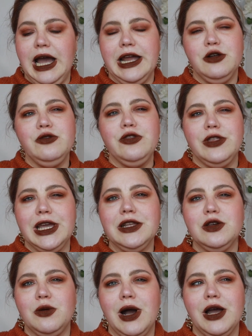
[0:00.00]
I don't
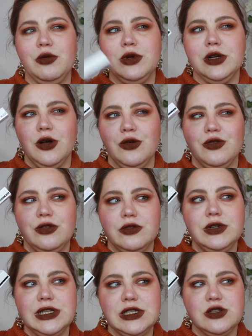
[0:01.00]
think though I will go
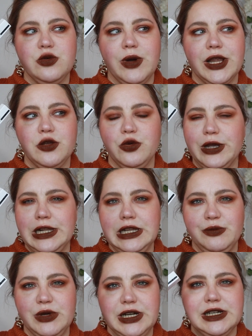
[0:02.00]
through this quite
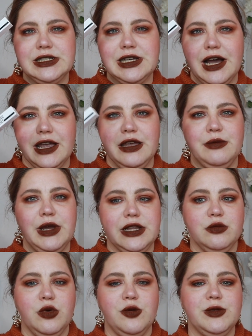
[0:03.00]
quickly, because I am
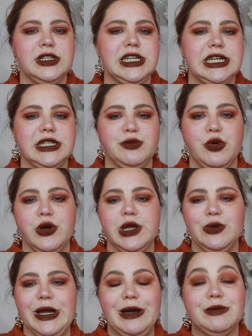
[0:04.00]
at the moment at a
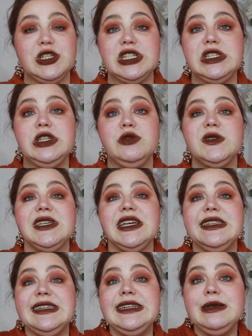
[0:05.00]
point where I'm just
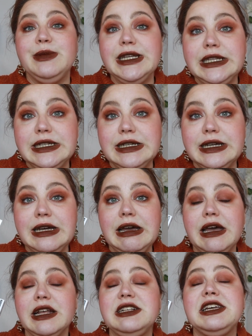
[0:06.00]
using a little bit,
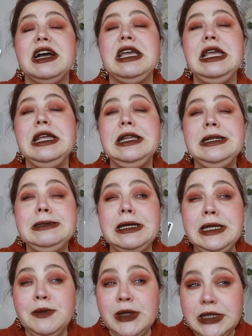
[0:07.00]
a tiny
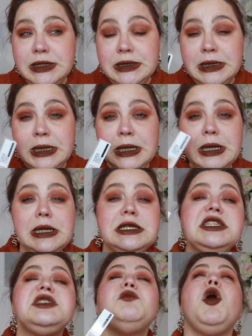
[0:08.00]
bit, a
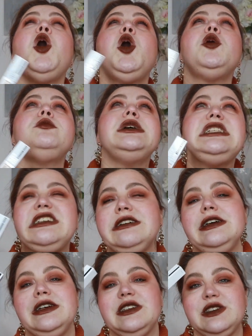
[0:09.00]
small bit.
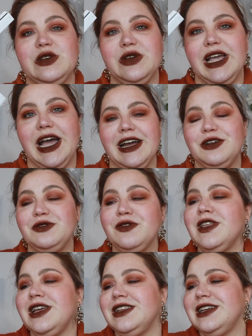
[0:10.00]
So I
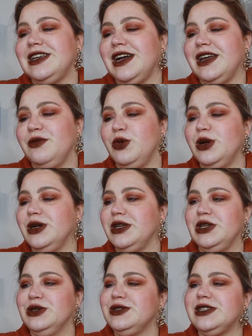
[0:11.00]
don't think that I will
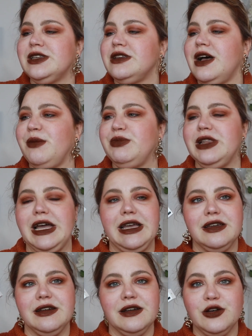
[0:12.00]
use it up
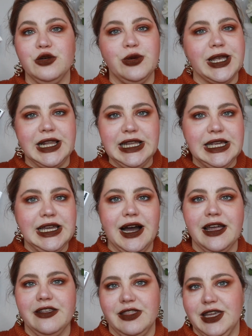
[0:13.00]
like quickly.
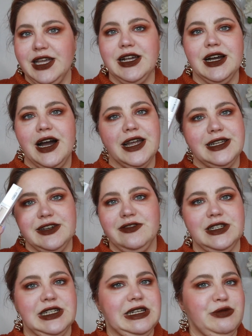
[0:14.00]
I think I
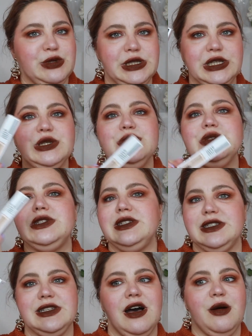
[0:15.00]
definitely will use
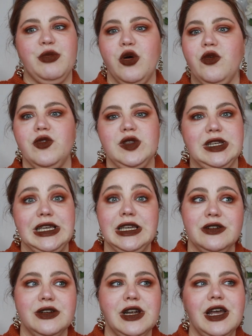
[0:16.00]
this up over the
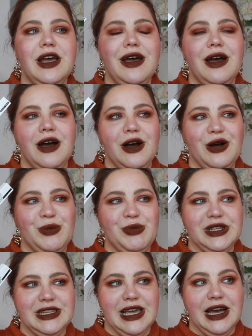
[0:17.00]
year.
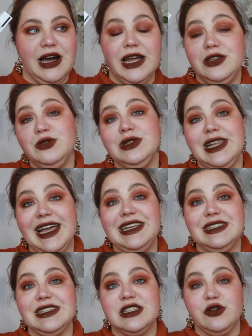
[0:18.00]
But yeah, I do
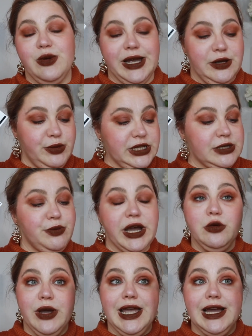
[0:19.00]
like this quite a bit.
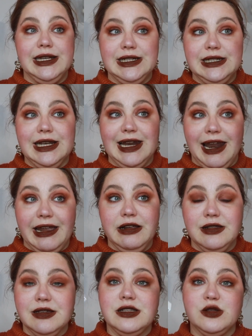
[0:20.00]
By the way, I did
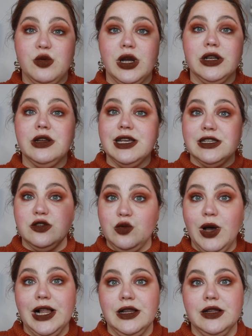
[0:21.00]
like this one as
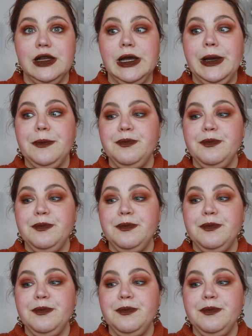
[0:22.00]
well.